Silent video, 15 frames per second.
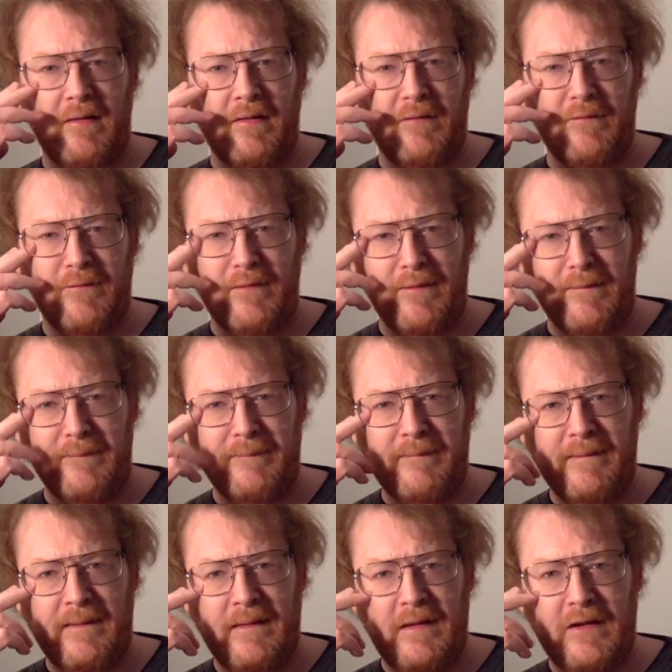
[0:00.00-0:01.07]
of uh,
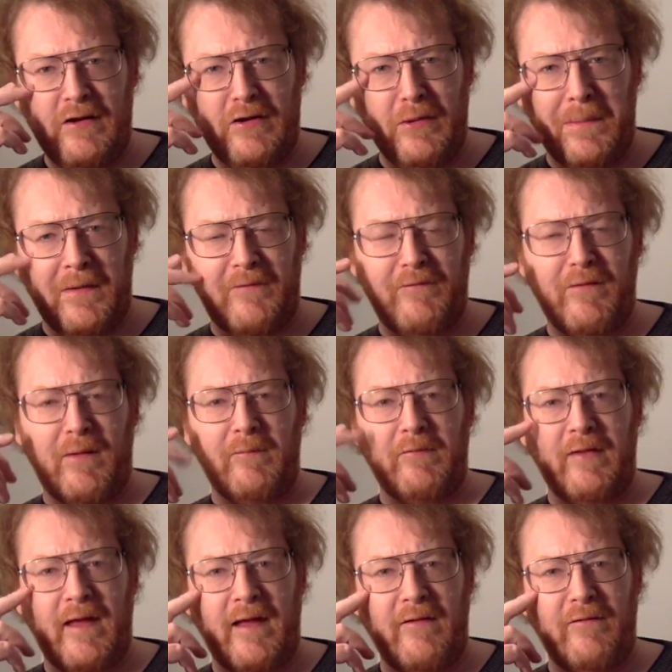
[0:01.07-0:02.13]
Kubrick films
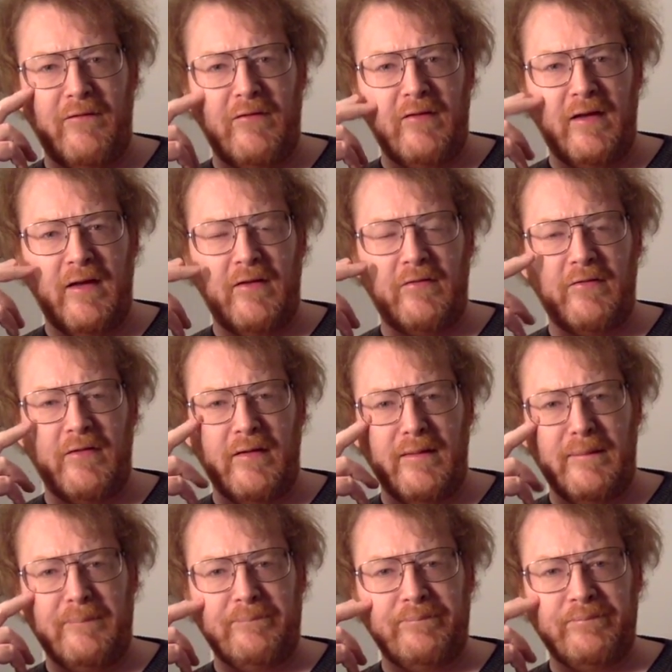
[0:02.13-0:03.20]
has has
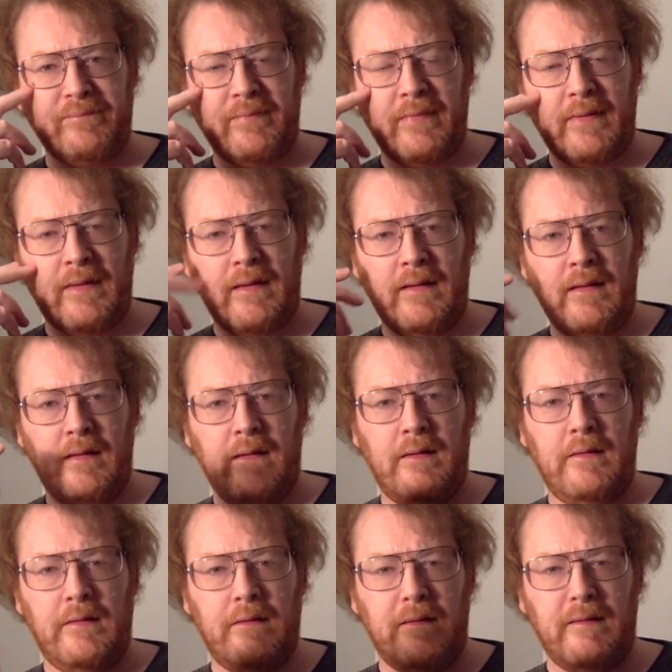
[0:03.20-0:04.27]
uh,
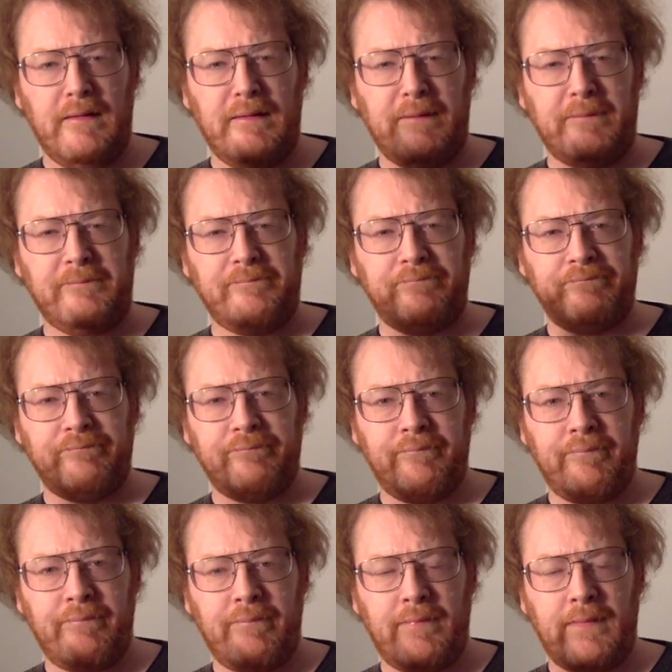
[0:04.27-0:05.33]
um,
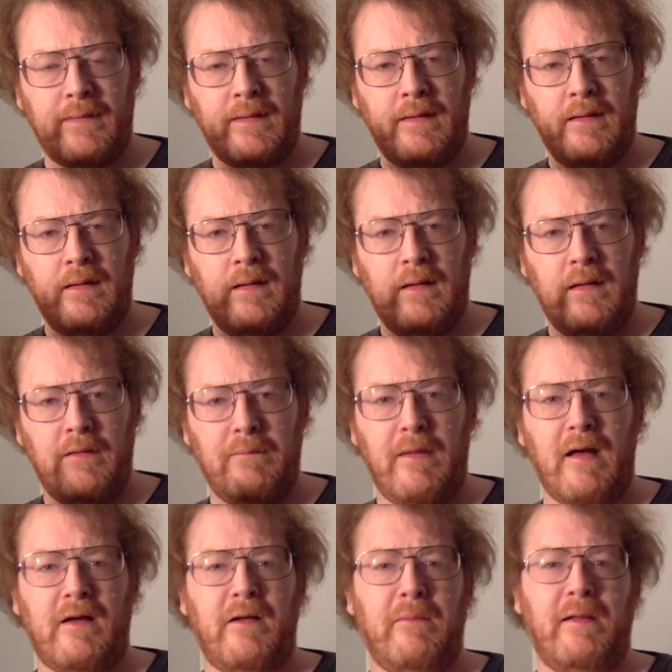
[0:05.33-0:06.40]

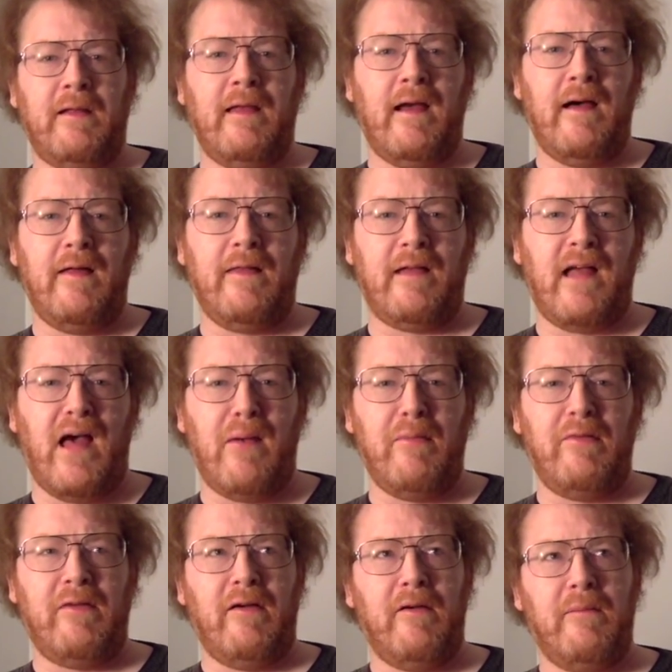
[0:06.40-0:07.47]
Malcolm McDowell in the
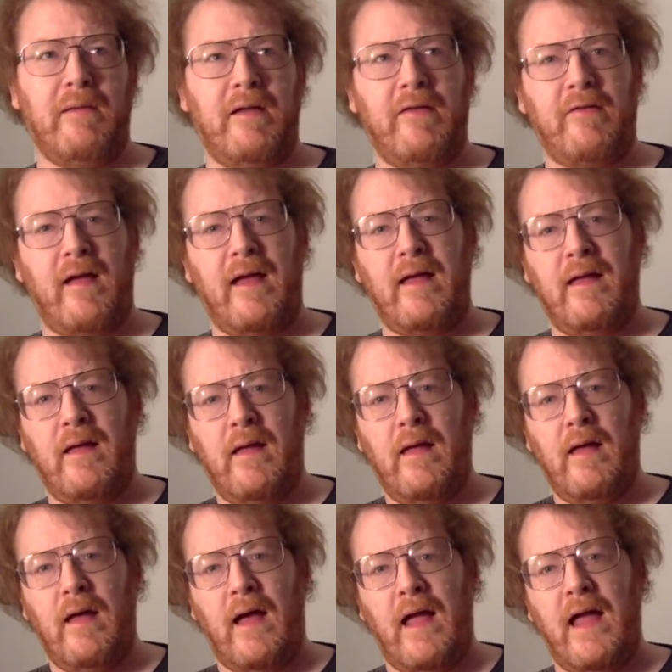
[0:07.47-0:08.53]
commentary because I
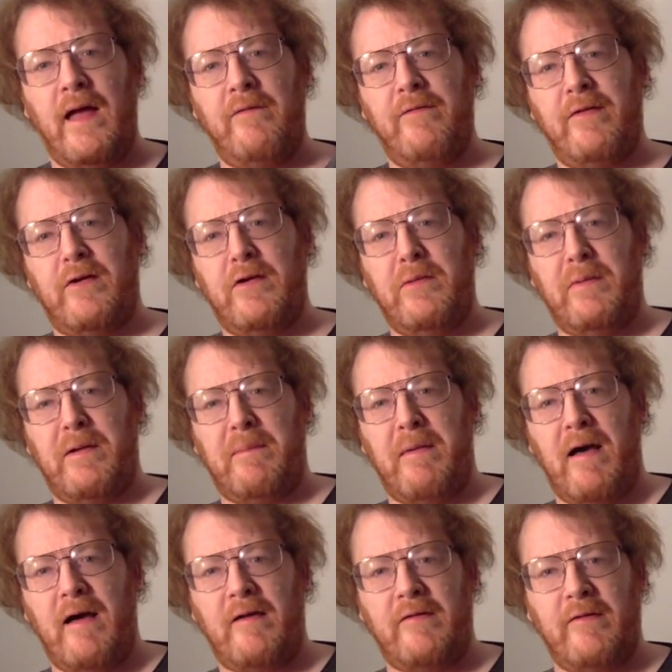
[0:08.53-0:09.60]
I have the Kubrick
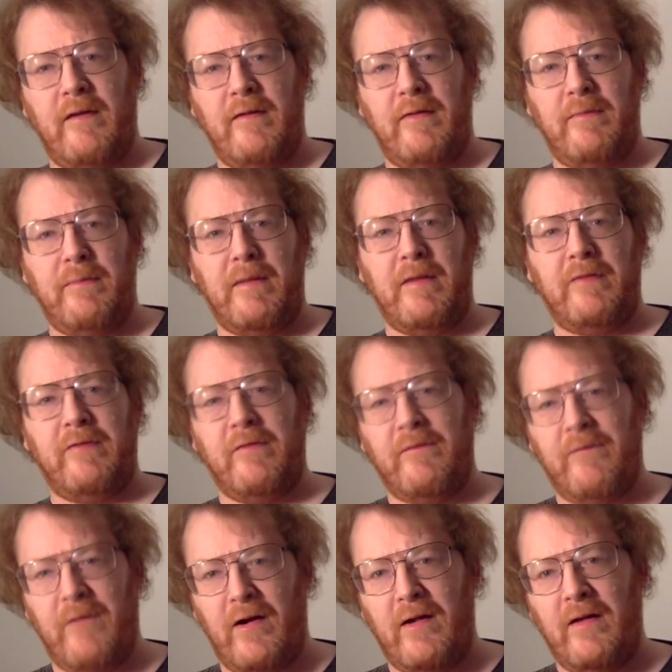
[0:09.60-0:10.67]
box set, but it's a
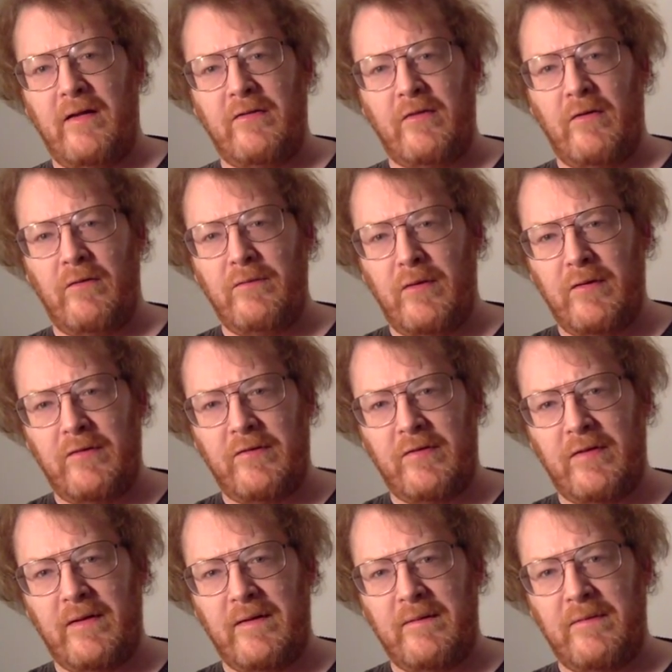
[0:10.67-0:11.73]
very it's a, it's
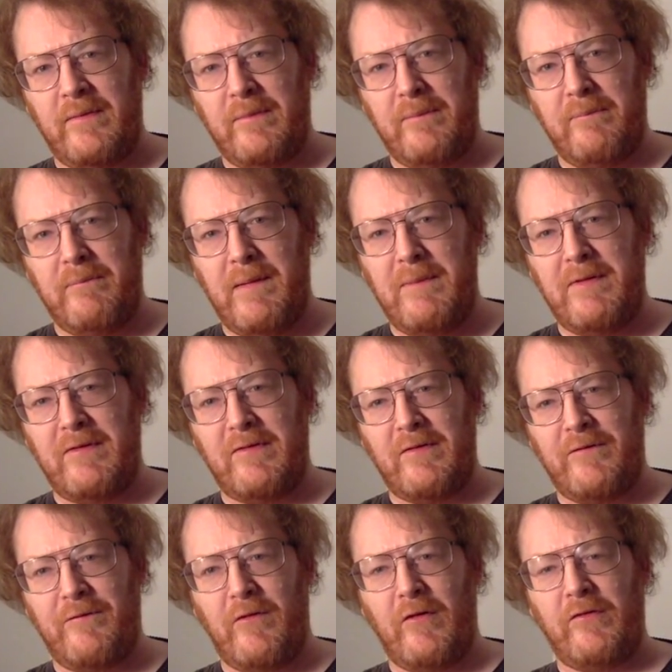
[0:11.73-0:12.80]
the maybe it's the
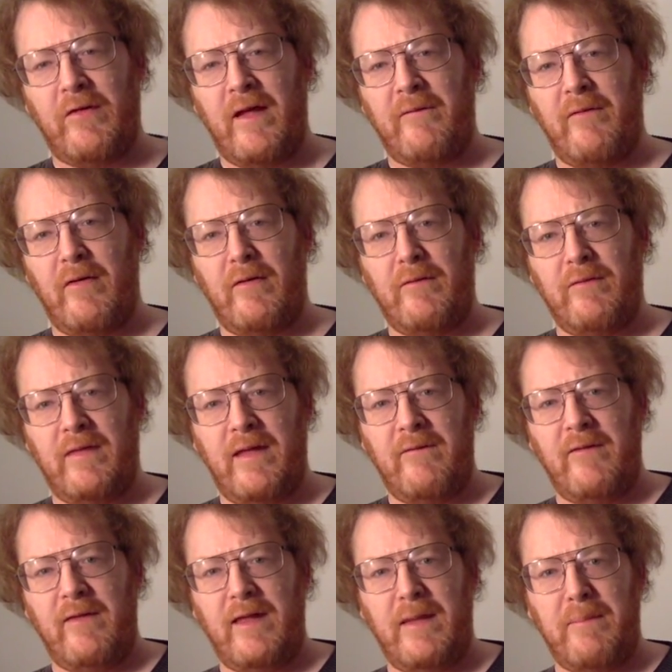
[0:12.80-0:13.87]
first ever
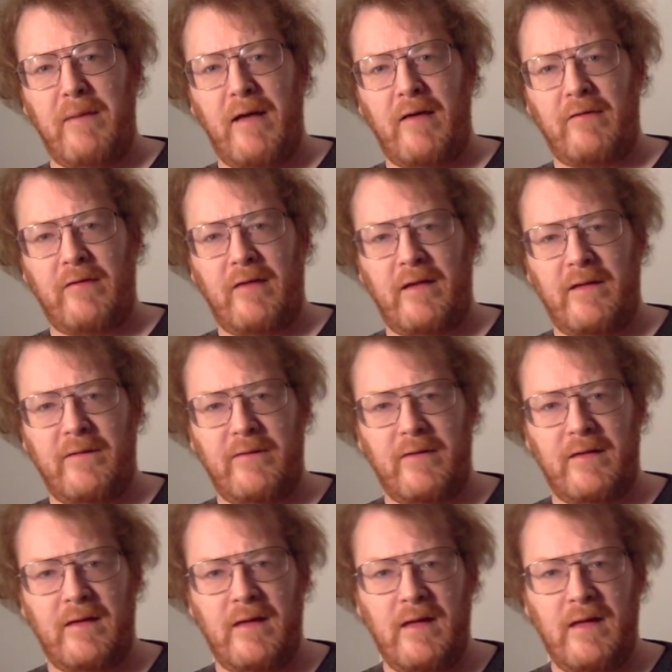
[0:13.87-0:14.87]
DVD box set of it.